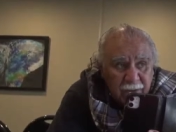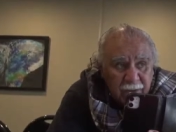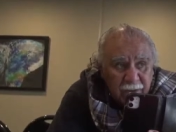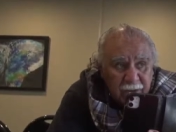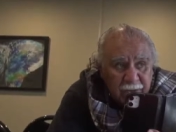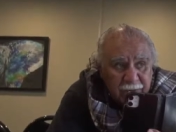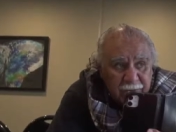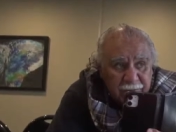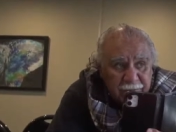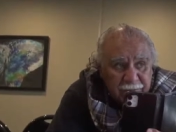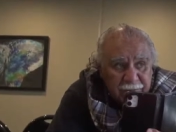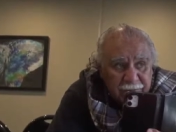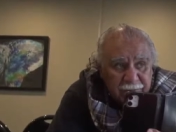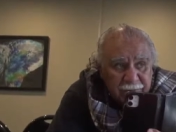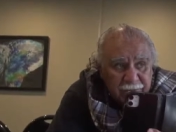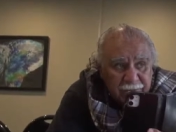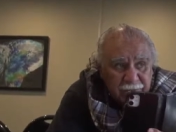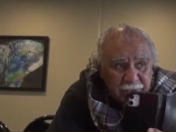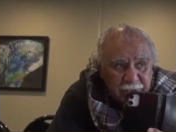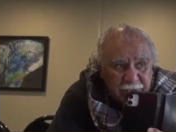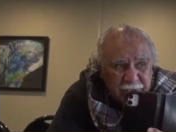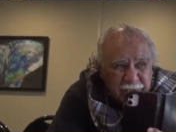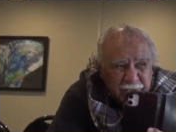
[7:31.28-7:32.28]
And
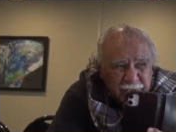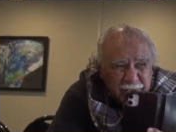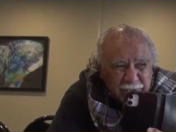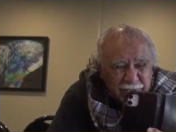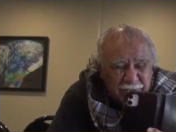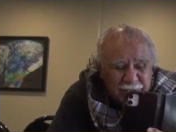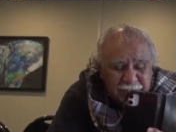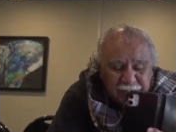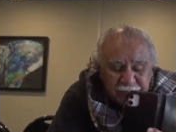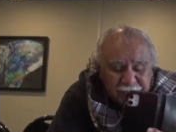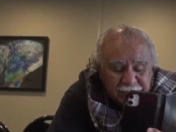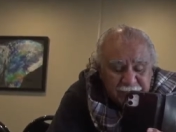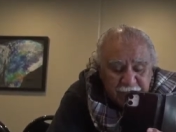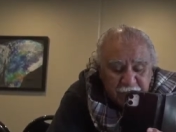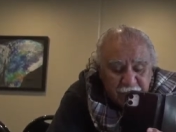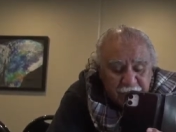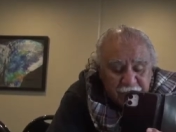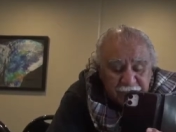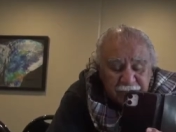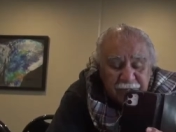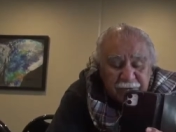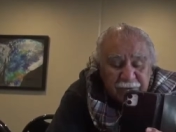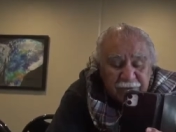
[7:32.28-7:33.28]
it, this
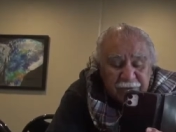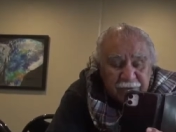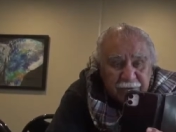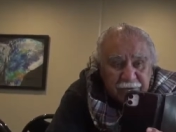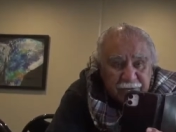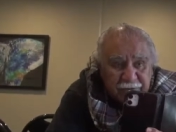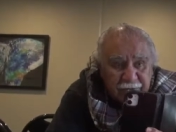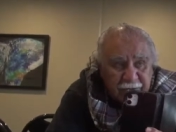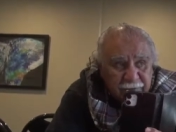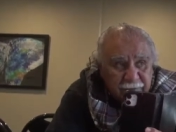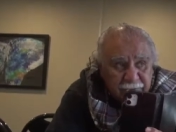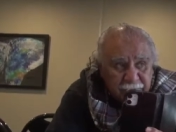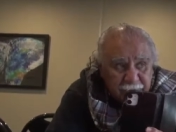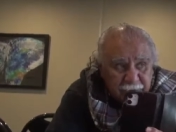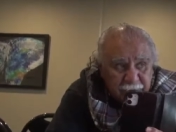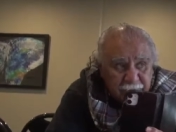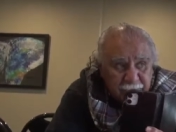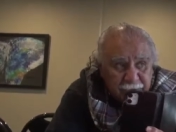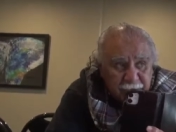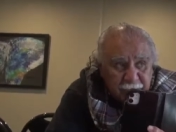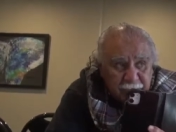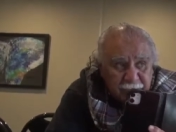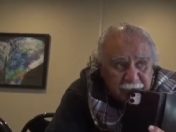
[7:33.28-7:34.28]
country that they grew
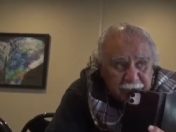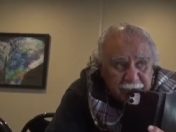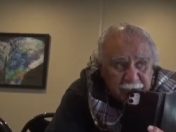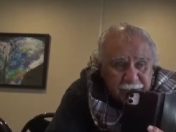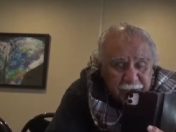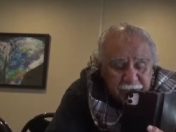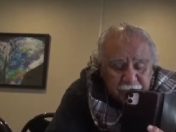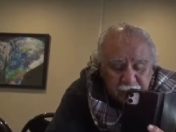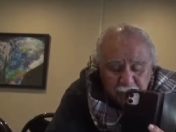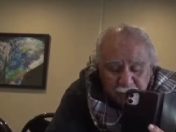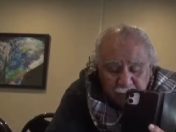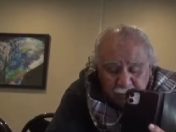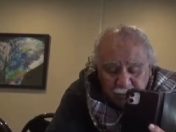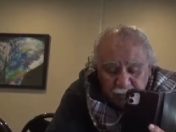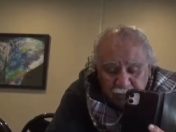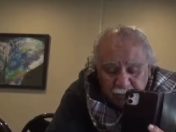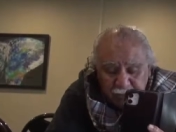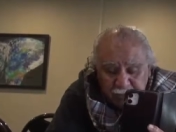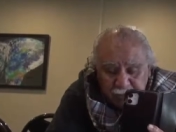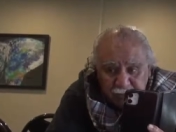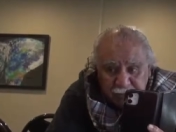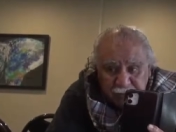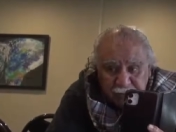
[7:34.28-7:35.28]
up with and were born
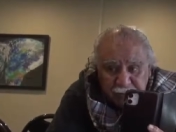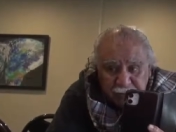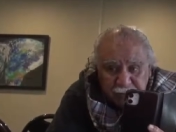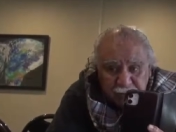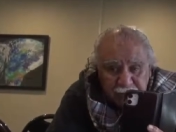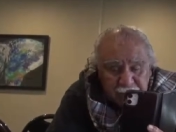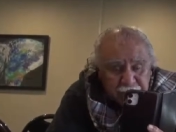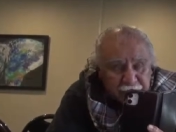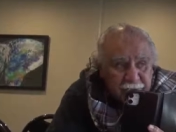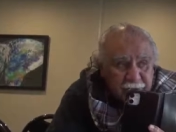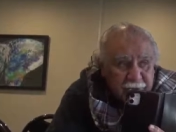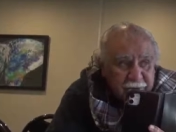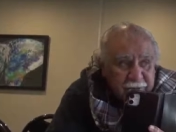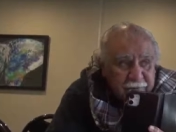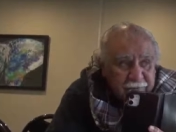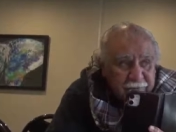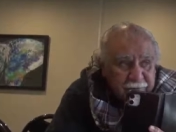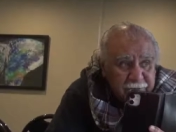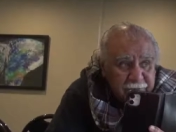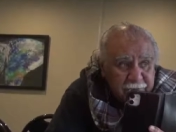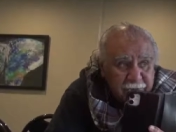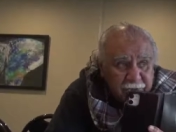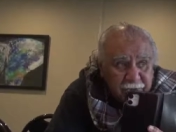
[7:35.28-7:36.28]
into and took over
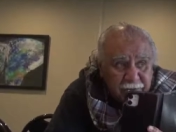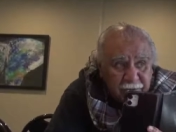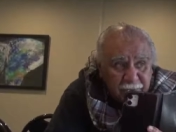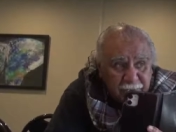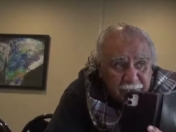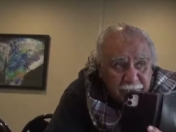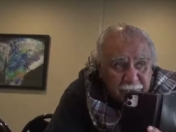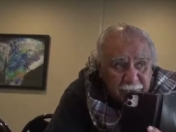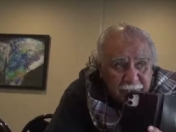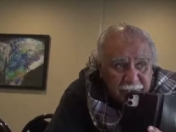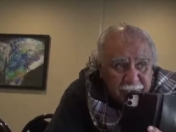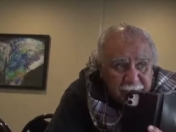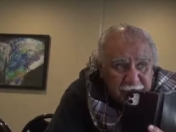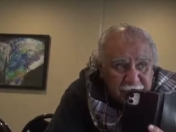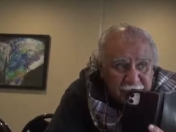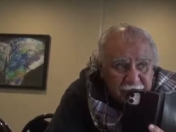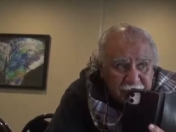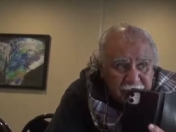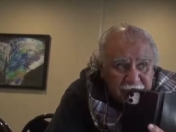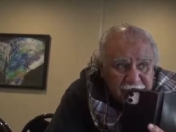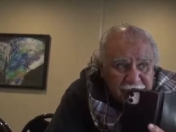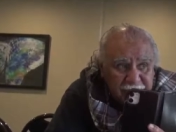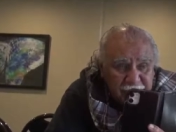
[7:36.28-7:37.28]
their old
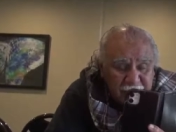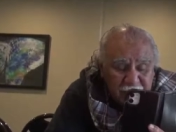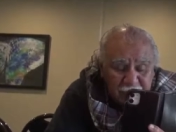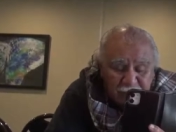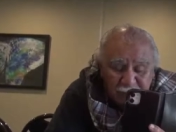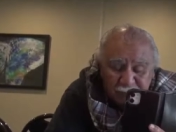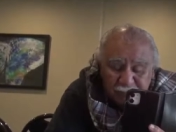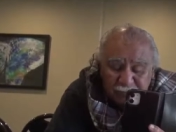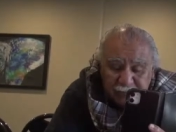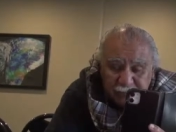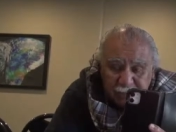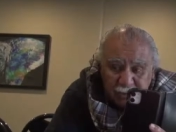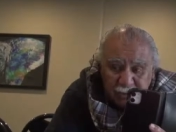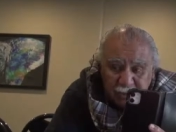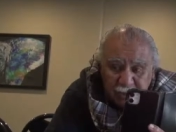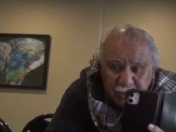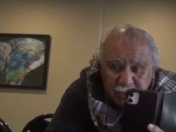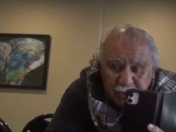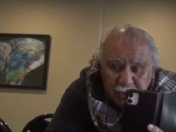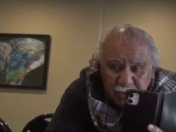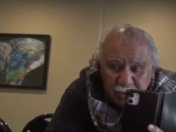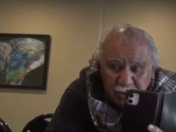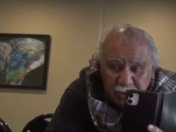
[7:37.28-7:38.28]
grandparents' farms
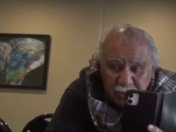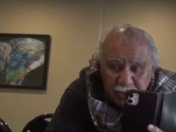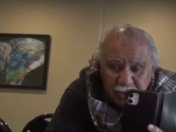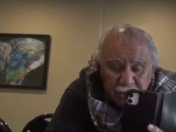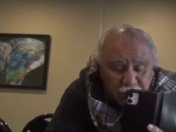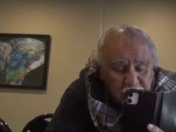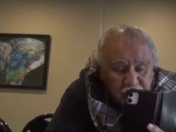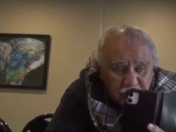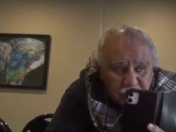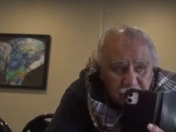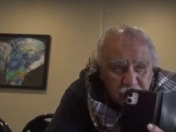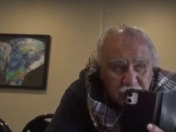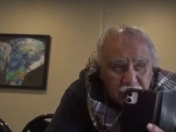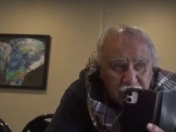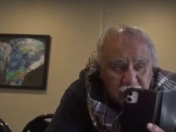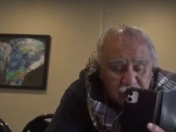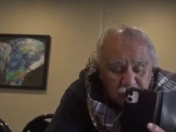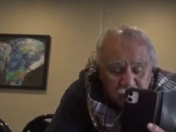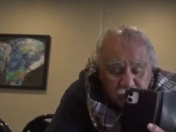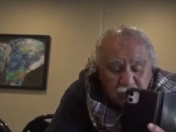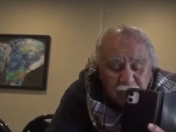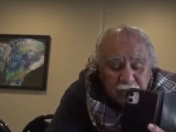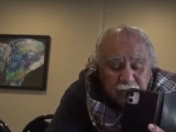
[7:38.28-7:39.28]
no longer
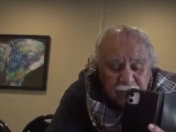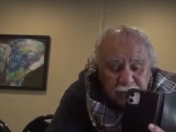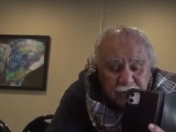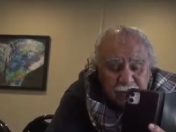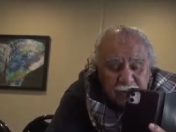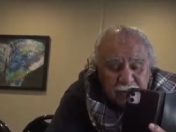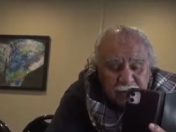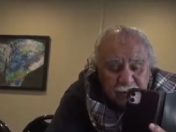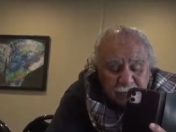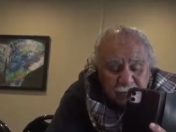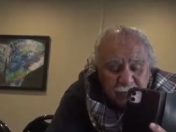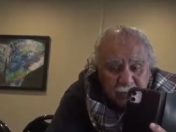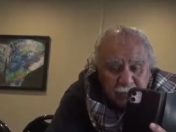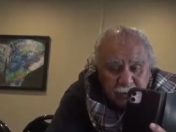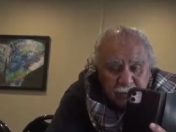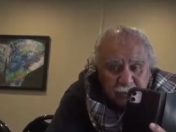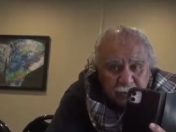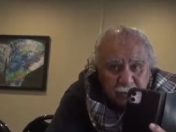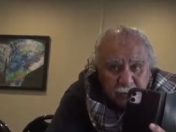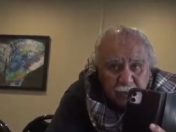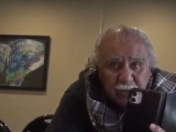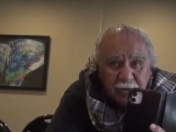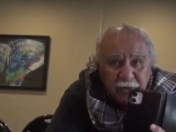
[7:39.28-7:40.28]
looked like what
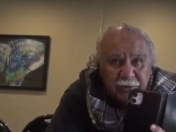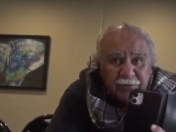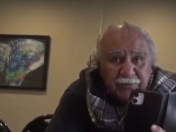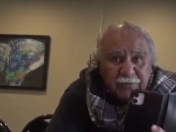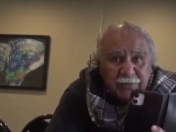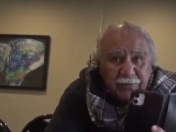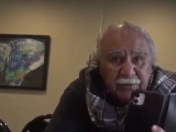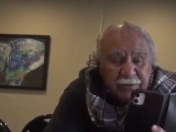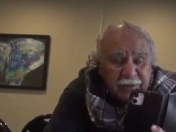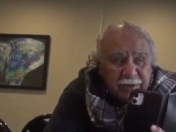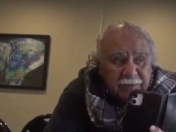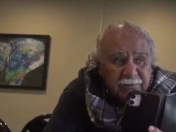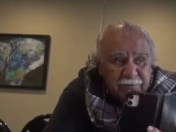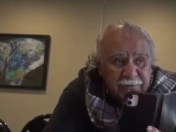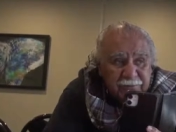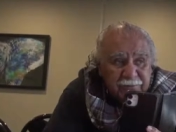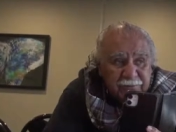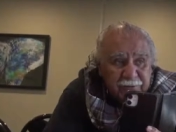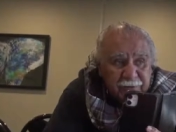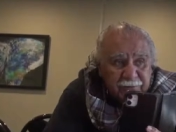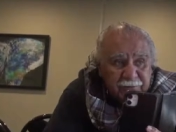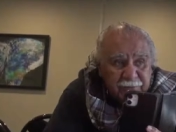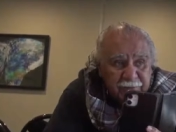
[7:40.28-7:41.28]
it was when they were
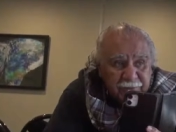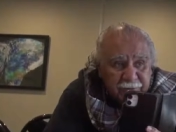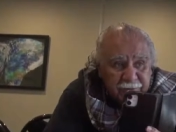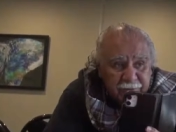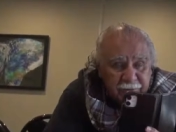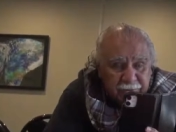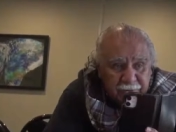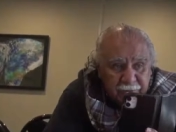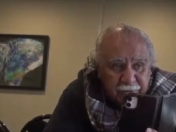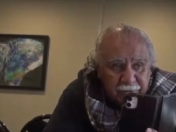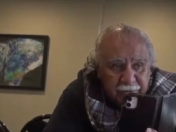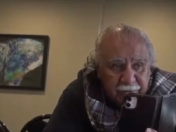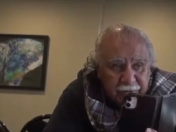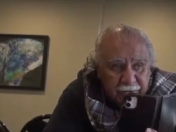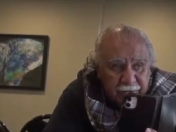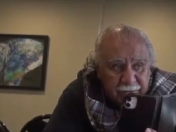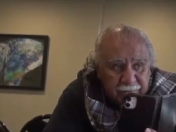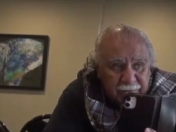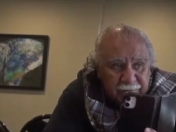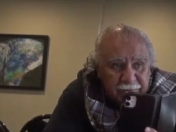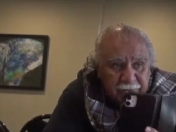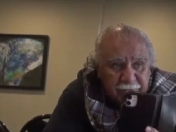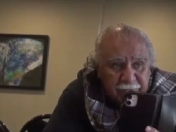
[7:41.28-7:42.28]
children and growing
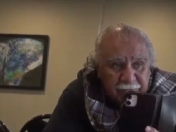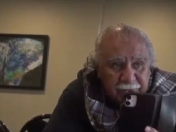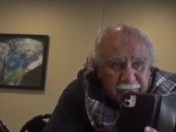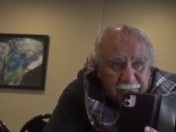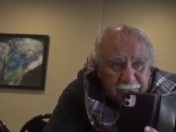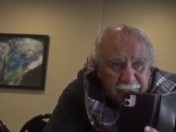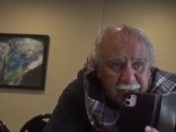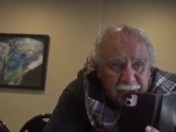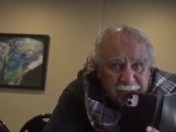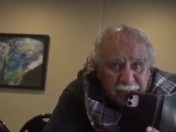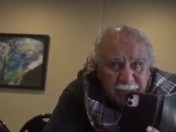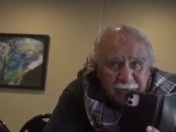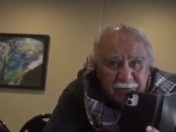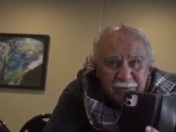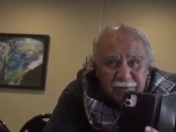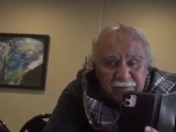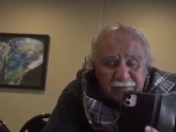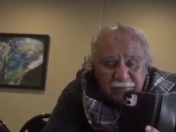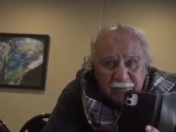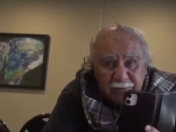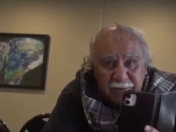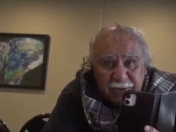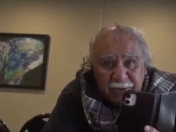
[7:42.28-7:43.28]
up. So their
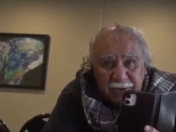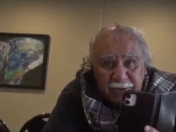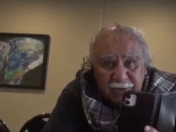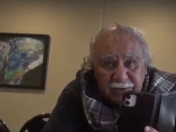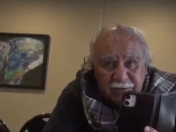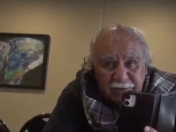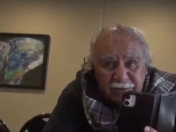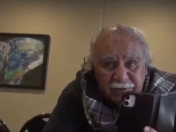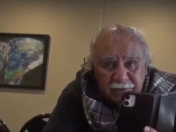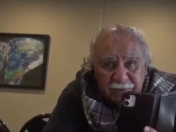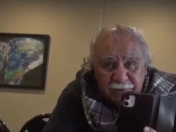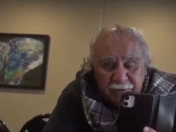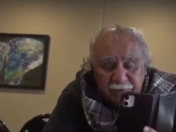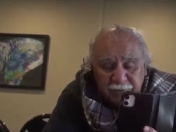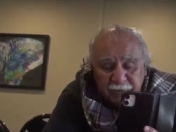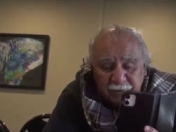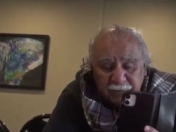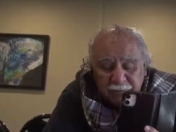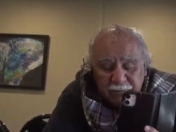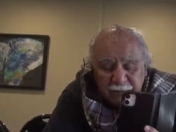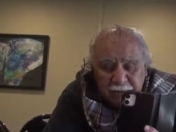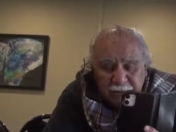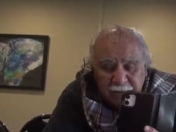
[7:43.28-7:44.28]
memories were being
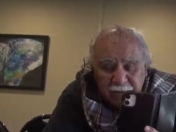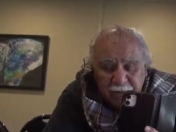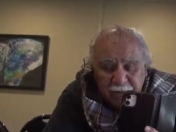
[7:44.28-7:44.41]
disturbed.